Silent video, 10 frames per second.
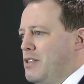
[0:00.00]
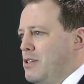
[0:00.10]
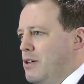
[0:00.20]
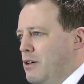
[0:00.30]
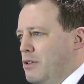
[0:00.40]
where to
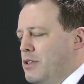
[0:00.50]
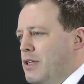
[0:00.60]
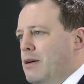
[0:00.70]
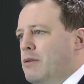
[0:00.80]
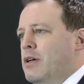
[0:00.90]
start.
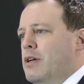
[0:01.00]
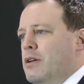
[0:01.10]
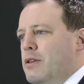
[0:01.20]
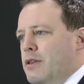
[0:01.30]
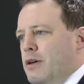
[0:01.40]
Now,
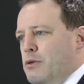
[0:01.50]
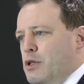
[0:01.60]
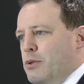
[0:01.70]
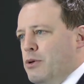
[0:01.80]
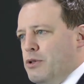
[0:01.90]

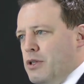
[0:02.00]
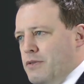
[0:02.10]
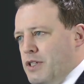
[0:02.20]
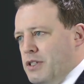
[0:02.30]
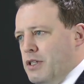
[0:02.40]
those support
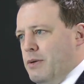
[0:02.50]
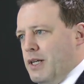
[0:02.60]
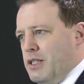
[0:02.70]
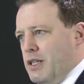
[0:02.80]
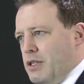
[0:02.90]
services
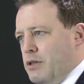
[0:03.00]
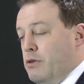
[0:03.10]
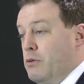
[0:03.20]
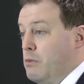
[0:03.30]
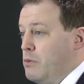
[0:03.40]
do exist
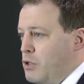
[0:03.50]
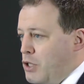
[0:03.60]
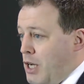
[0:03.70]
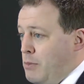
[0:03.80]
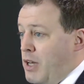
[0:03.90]
through
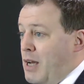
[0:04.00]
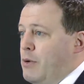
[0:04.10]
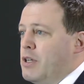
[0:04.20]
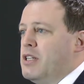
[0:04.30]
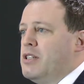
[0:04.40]
chamber
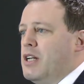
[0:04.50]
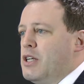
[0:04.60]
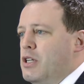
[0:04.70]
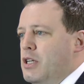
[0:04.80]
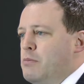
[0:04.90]
networks
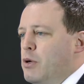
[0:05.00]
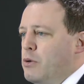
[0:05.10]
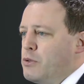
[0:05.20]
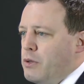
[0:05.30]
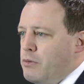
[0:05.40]
internationally,
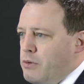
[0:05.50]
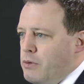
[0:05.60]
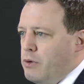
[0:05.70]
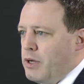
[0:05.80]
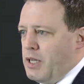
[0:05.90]
but also
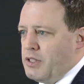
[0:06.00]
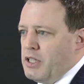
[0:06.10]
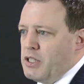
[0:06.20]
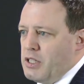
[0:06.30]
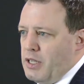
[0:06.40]
through
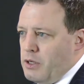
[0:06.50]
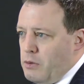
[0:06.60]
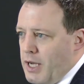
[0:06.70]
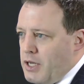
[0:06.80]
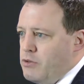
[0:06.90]
organisations like
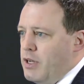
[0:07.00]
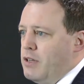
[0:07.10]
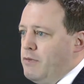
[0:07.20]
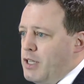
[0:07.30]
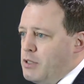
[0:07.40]
UK
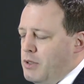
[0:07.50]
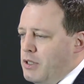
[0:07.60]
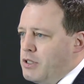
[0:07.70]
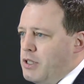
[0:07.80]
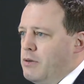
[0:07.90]
Trade and
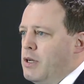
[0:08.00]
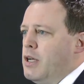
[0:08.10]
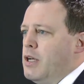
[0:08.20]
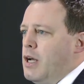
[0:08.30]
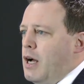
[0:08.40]
Investment. So
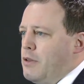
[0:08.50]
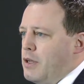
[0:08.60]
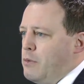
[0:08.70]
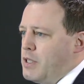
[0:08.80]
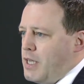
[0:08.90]
I
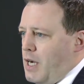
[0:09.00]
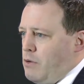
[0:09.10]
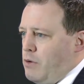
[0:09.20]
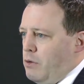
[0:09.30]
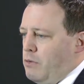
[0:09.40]
think we see
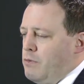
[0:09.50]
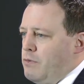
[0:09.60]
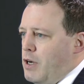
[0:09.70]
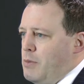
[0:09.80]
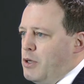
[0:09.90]
our role
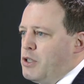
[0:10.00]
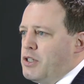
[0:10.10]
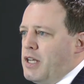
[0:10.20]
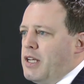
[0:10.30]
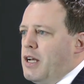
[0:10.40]
very
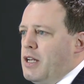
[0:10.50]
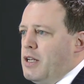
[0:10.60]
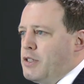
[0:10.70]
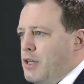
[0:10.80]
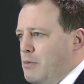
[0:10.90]
much as a
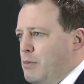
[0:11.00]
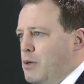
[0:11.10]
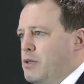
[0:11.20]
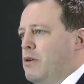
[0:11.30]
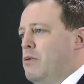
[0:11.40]

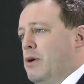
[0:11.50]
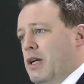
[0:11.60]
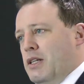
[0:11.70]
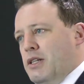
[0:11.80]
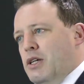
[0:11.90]
signposting
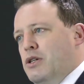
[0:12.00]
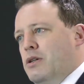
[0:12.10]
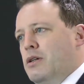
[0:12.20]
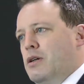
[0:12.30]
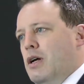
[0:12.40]

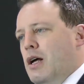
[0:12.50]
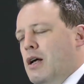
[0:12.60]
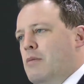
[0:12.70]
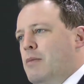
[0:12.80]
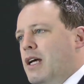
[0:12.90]
organisation
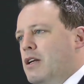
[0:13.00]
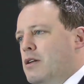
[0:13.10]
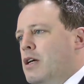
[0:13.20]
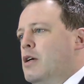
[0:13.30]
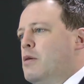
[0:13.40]
and
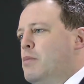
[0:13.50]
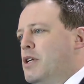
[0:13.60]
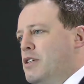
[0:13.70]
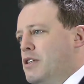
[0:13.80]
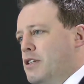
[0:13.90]
making
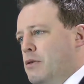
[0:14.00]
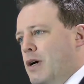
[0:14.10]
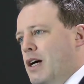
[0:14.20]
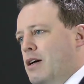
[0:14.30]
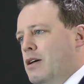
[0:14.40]
businesses
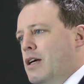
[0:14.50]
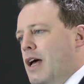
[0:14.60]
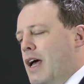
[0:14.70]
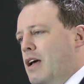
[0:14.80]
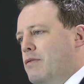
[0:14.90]
aware,
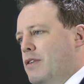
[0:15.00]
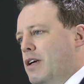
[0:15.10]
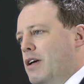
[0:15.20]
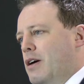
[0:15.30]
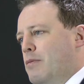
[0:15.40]
of
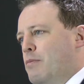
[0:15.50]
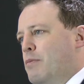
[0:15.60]
the